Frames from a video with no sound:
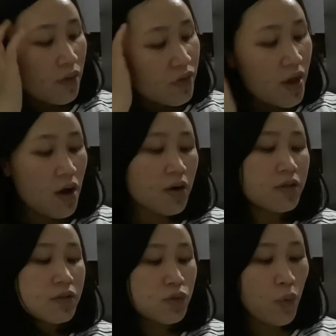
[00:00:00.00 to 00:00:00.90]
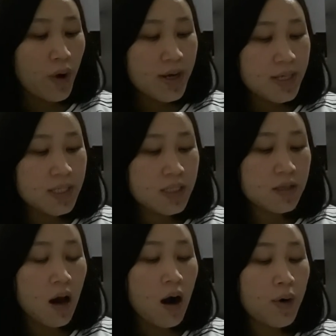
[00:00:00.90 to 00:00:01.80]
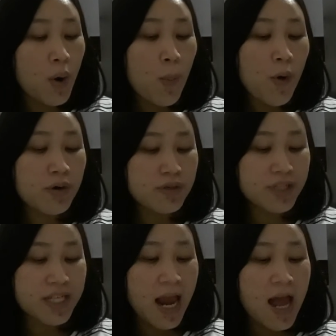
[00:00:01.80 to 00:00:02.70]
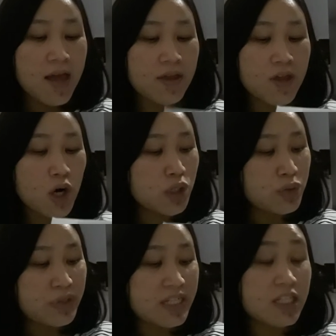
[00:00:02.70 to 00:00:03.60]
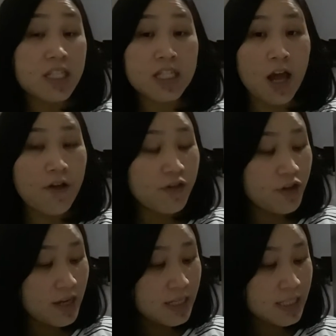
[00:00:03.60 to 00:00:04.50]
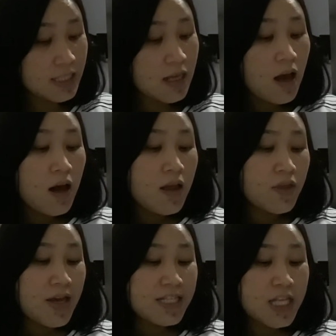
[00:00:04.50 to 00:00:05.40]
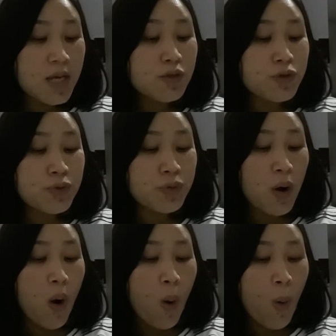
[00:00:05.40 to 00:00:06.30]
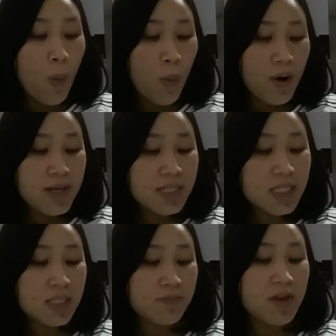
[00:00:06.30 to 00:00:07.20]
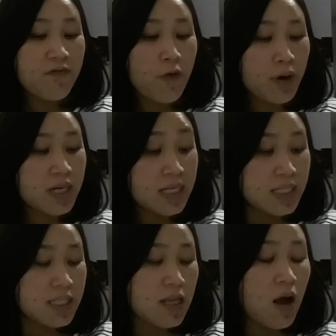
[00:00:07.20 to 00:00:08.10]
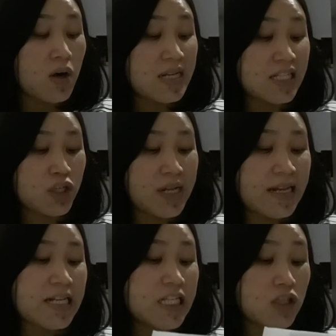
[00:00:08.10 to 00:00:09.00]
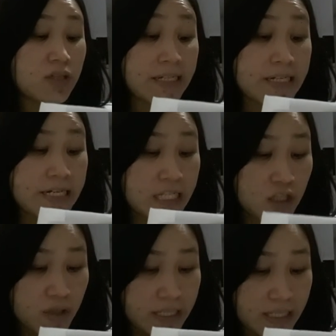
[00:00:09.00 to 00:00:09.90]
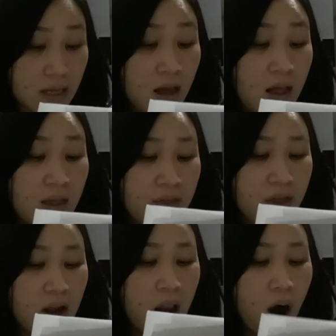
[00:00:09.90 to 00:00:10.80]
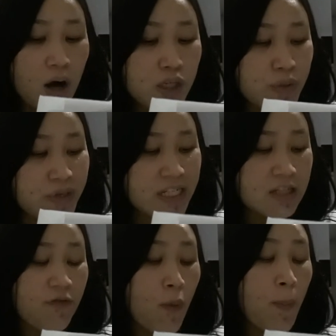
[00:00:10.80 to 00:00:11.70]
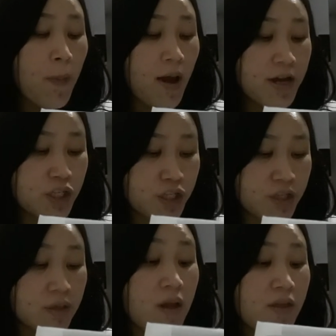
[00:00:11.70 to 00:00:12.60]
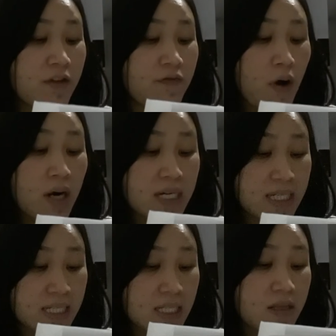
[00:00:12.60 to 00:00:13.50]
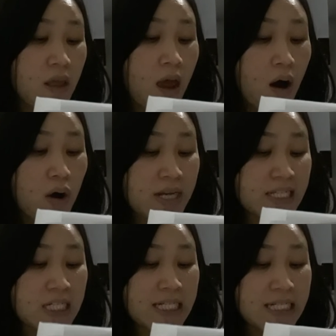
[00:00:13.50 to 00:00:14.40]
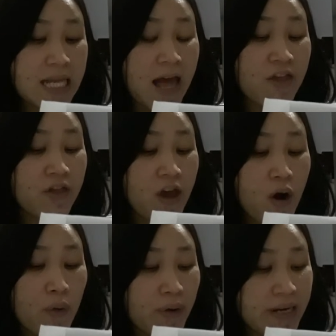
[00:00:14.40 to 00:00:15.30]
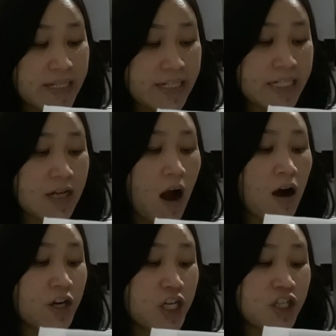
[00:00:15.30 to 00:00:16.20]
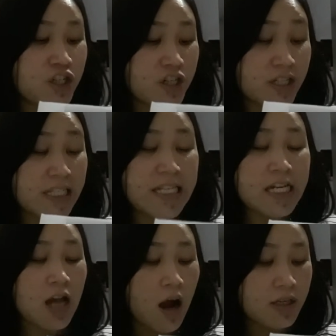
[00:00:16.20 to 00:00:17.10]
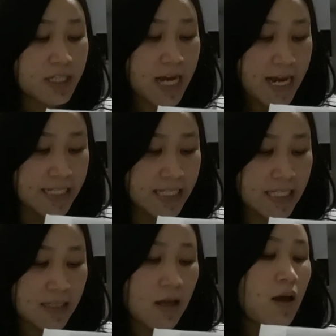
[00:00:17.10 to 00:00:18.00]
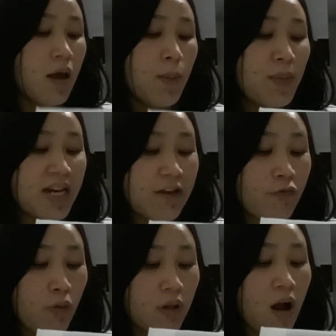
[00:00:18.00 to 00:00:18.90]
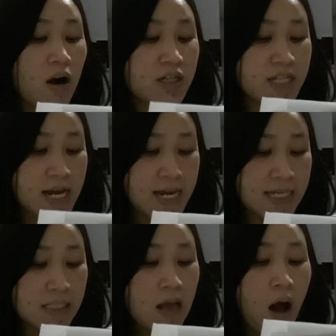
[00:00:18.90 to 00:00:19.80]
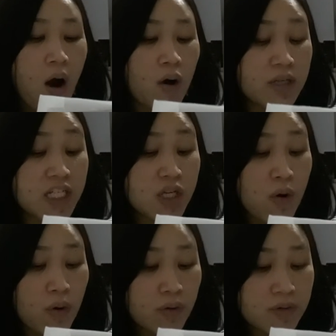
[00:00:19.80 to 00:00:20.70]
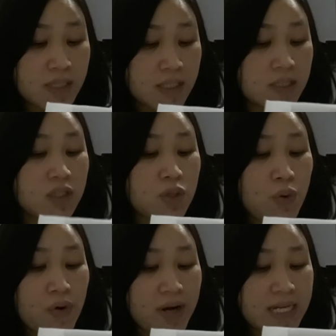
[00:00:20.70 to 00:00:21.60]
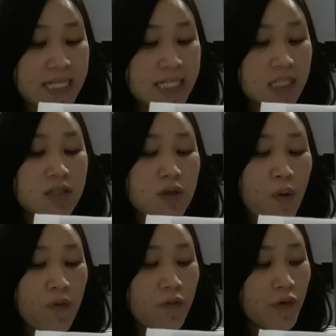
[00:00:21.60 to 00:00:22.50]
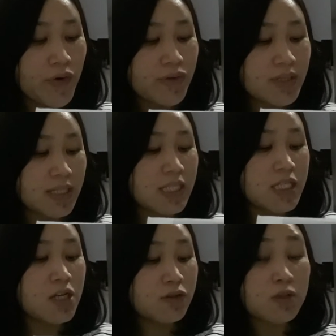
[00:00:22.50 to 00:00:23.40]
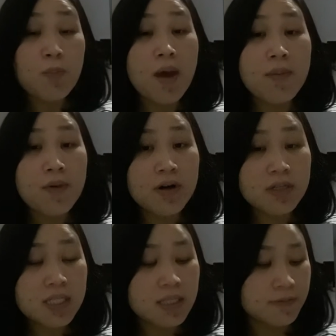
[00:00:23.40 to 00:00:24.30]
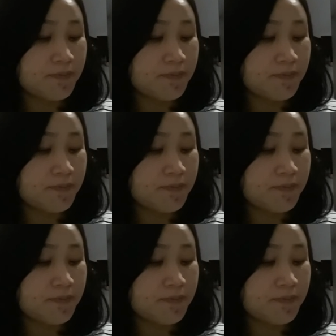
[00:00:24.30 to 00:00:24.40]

Their grades are role models and they are doing the same things. They seem to always be focused on listening, listening, listening. They learn to read for pleasure. They focus their listening and their reading on interesting contents, meaningful content, articles, stories, novels, newspapers.